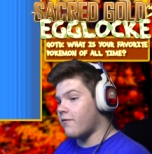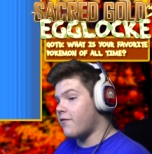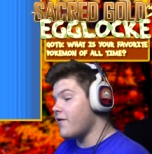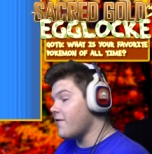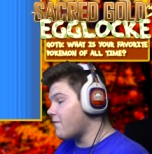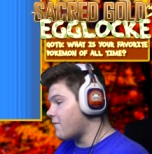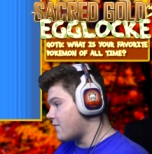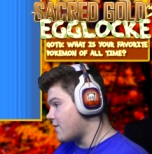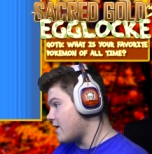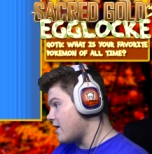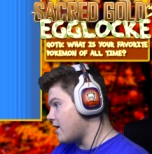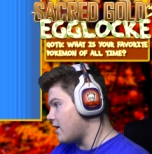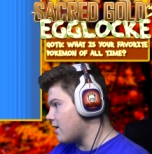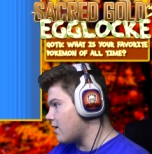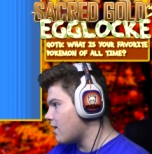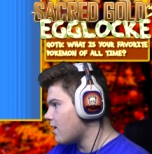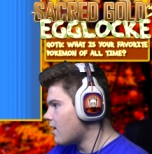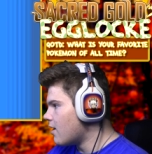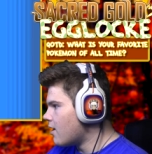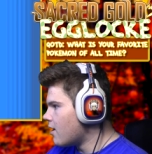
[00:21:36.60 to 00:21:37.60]
15
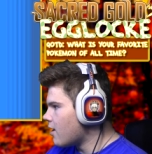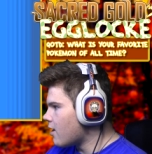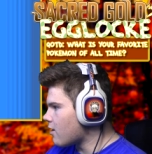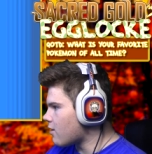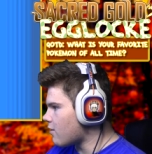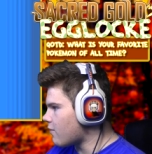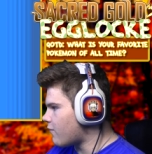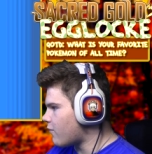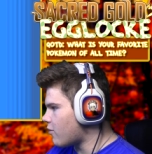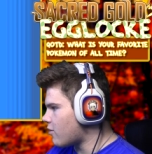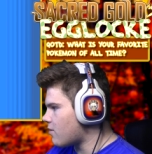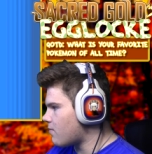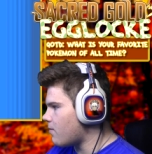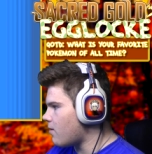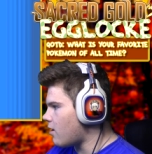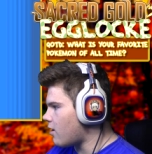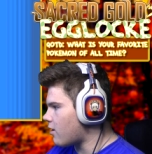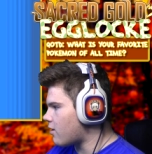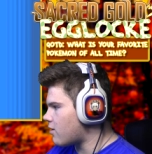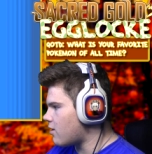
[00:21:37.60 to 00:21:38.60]
is our first
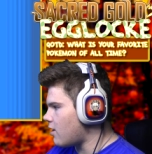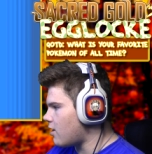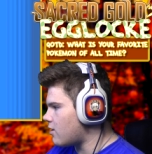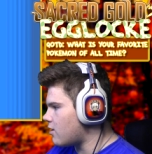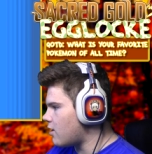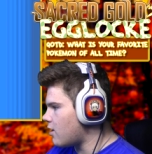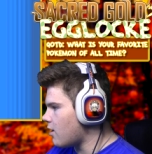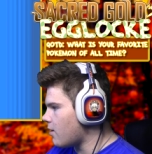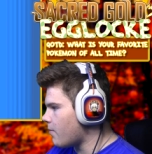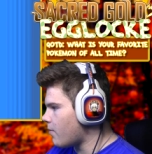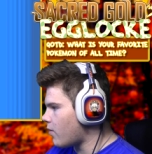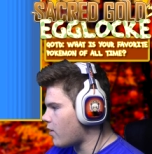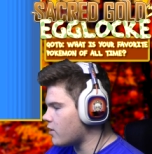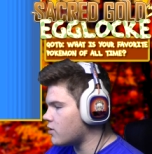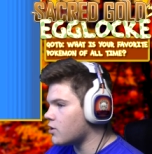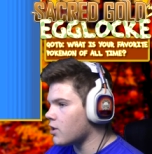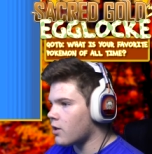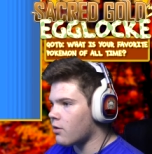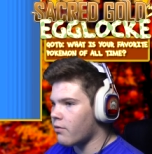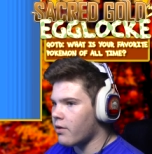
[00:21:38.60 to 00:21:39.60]
box, and the number I
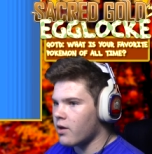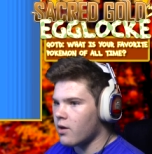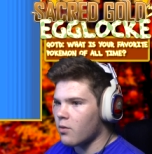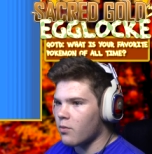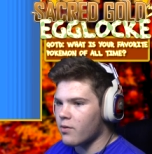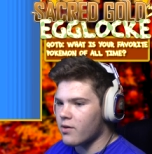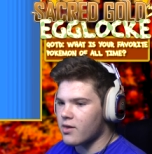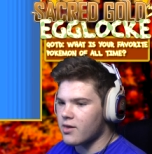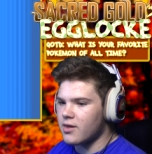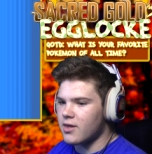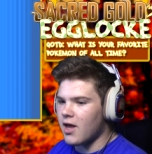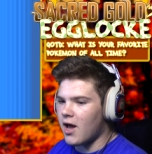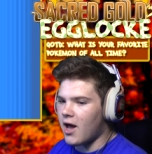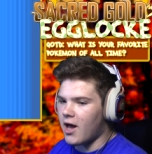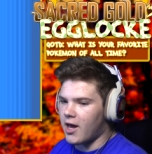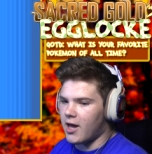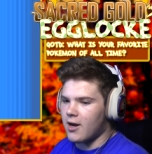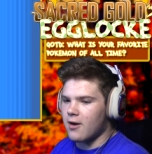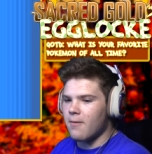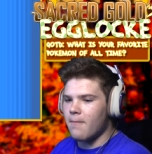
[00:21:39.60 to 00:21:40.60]
generated was
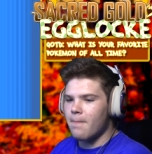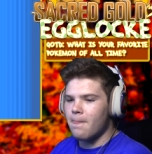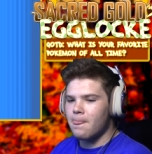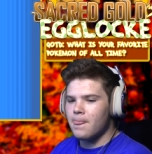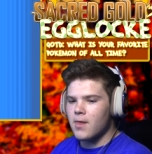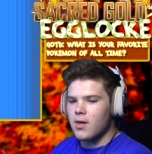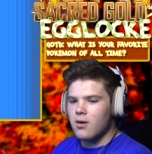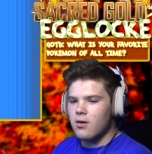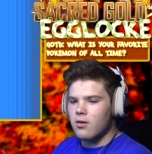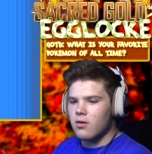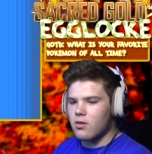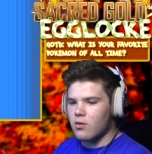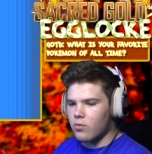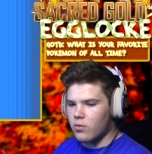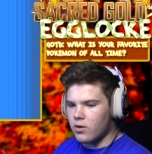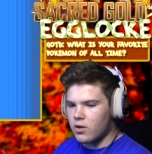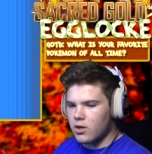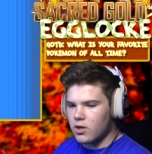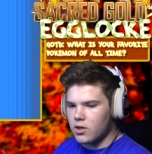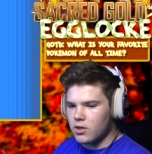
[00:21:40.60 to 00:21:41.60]
9. So
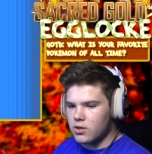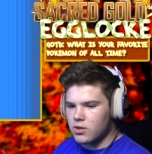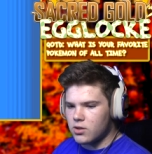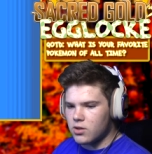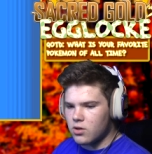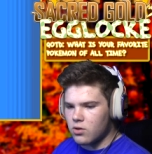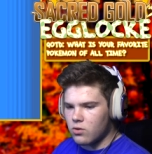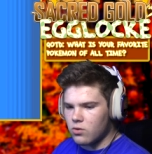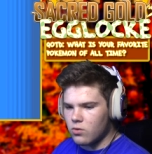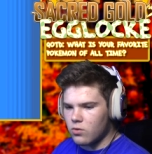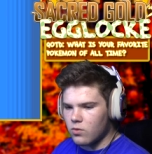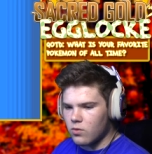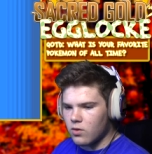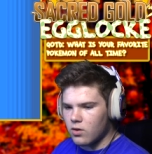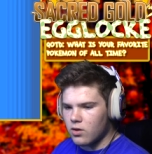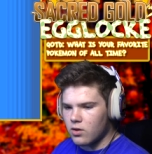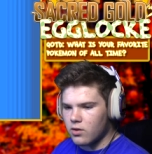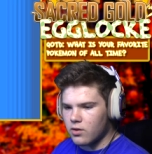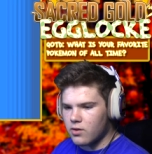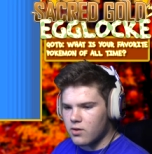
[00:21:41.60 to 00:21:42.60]
we're gonna do,
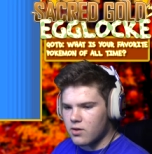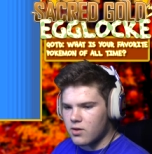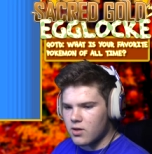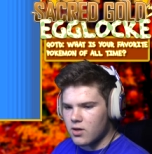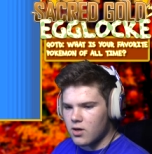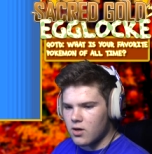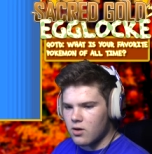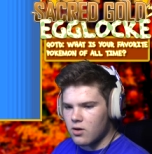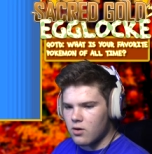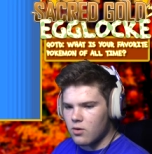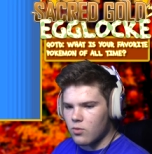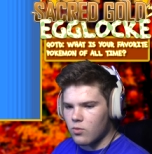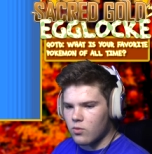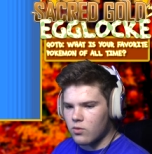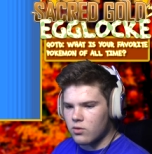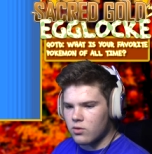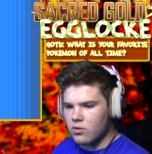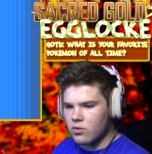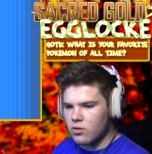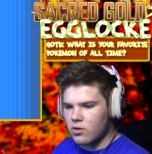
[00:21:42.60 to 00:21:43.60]
let's see,
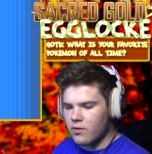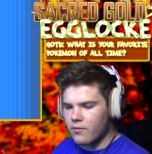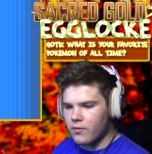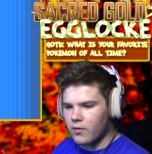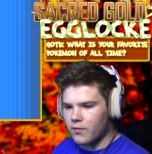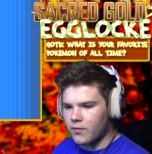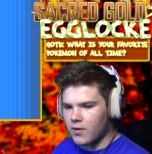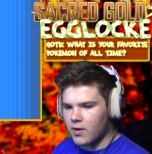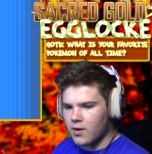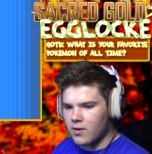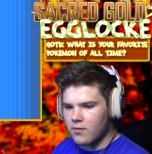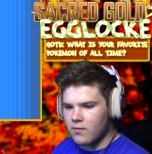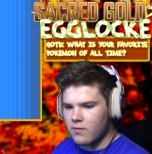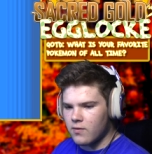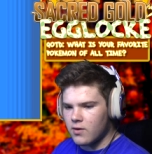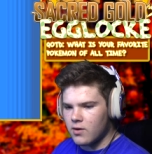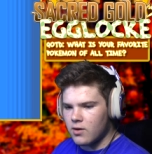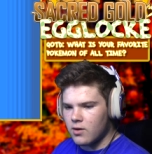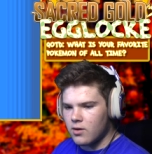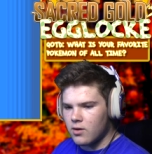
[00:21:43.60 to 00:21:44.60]
1, 2, 3, 4, 5,
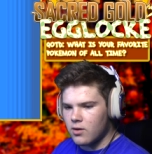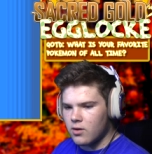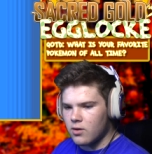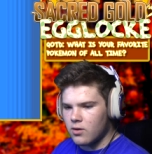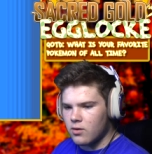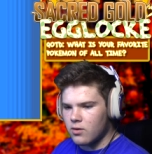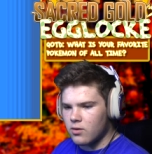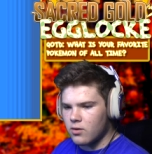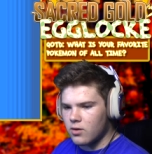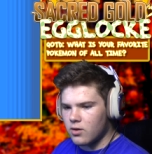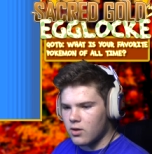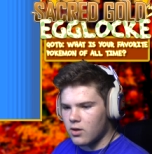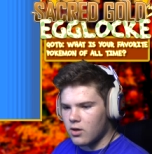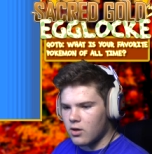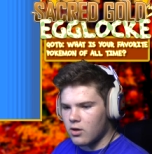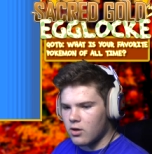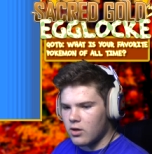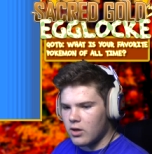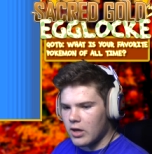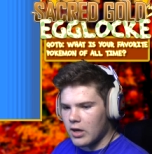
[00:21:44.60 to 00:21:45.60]
uh,
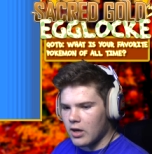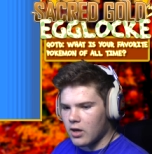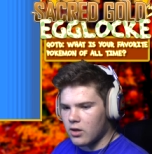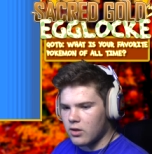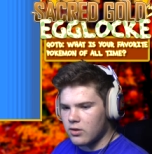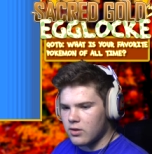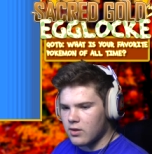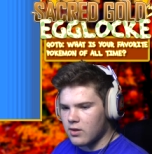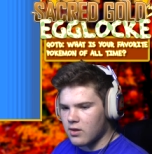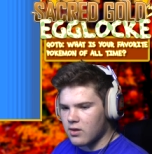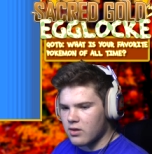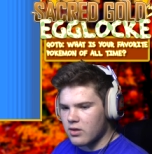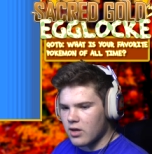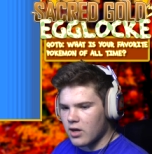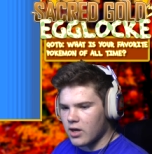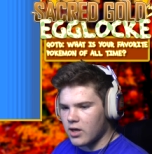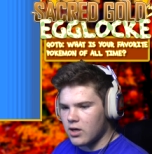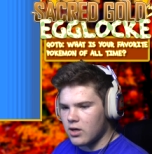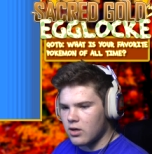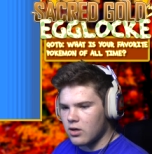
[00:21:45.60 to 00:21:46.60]
yeah, this is
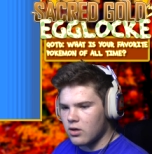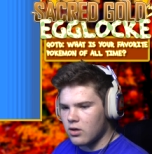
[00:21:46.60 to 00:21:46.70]
9.